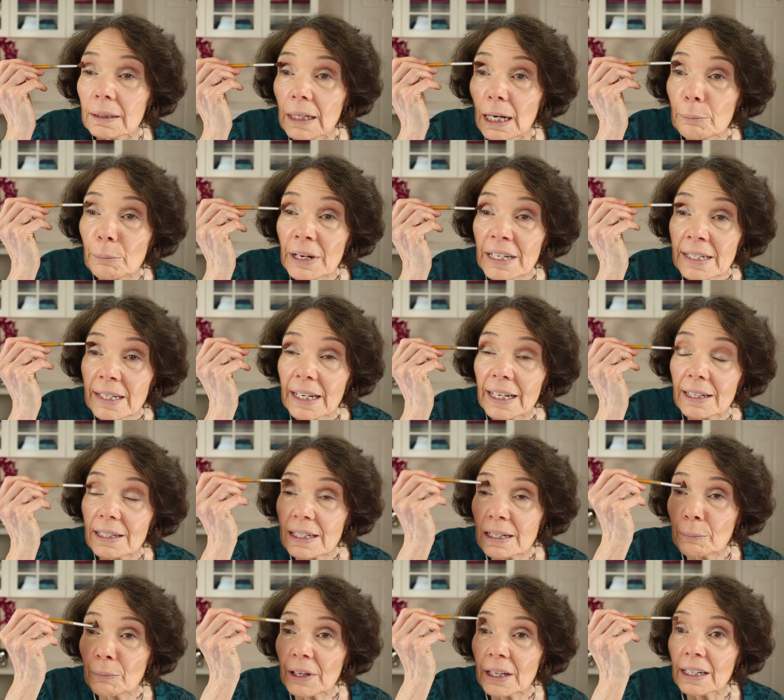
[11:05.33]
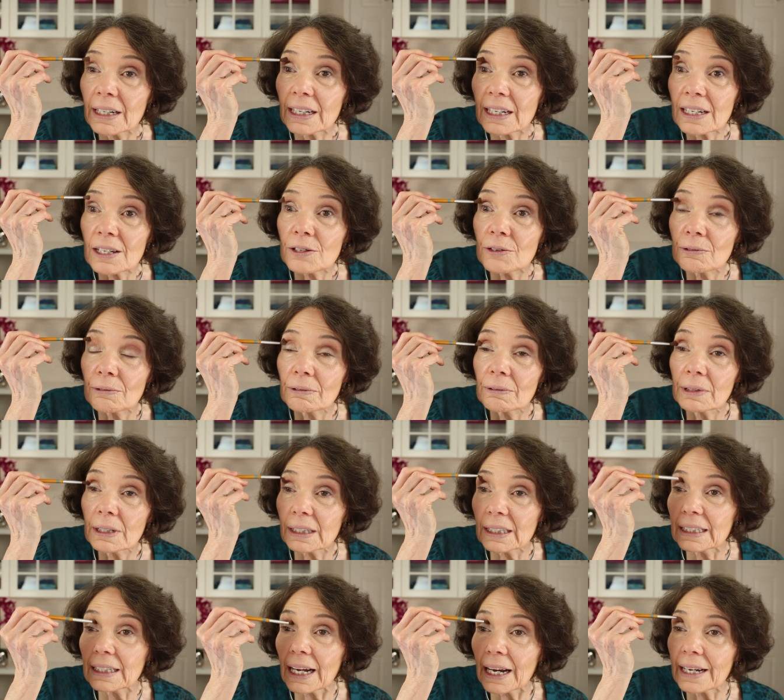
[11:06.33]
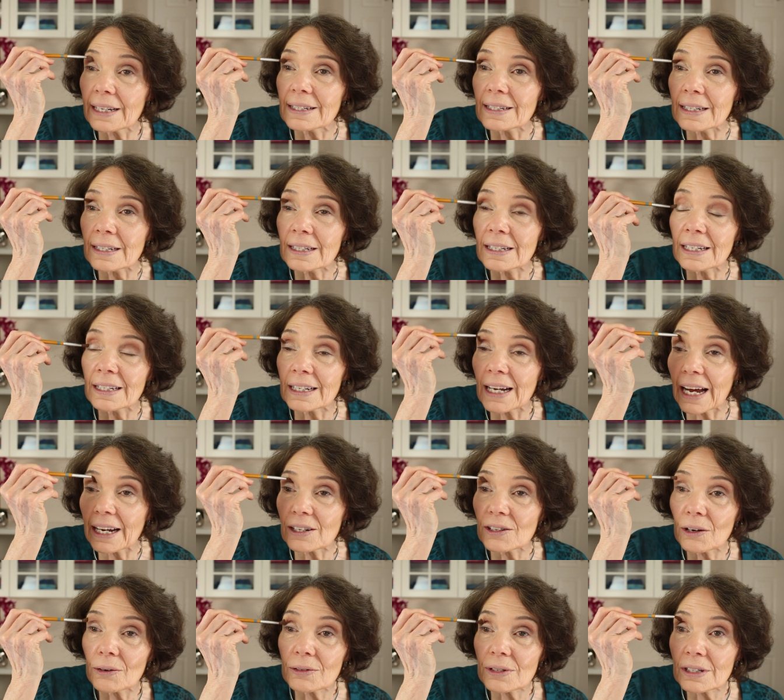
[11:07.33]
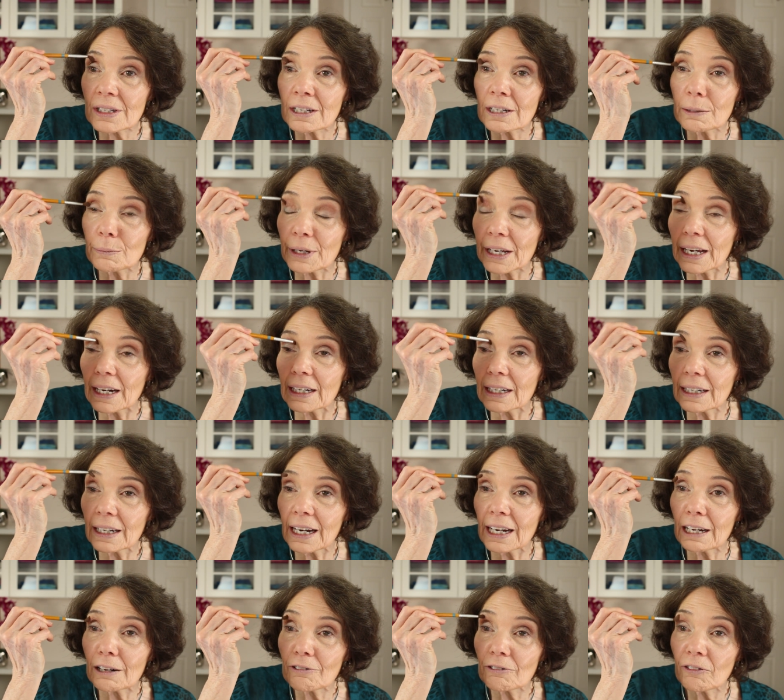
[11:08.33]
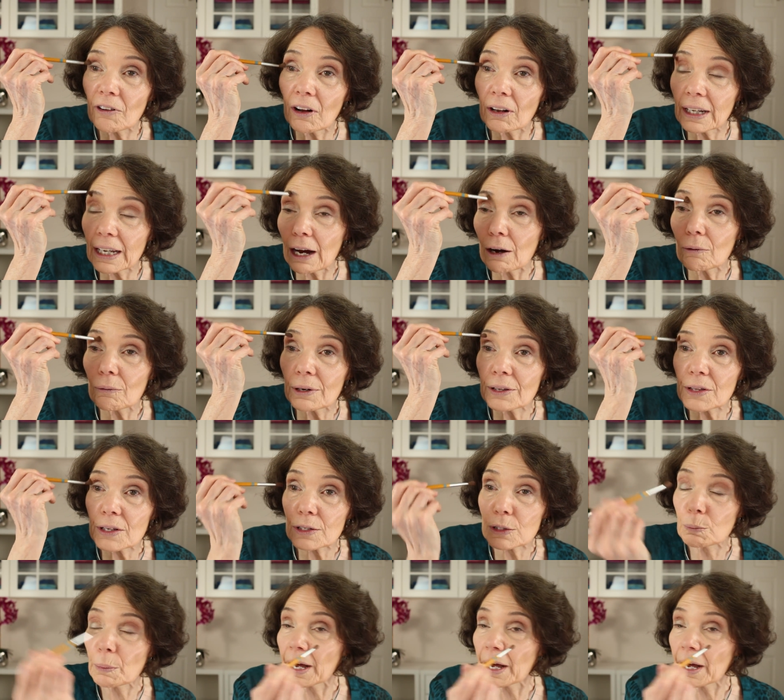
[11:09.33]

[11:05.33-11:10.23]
I must say something that is really nice is that I don't seem to be getting any fallout with this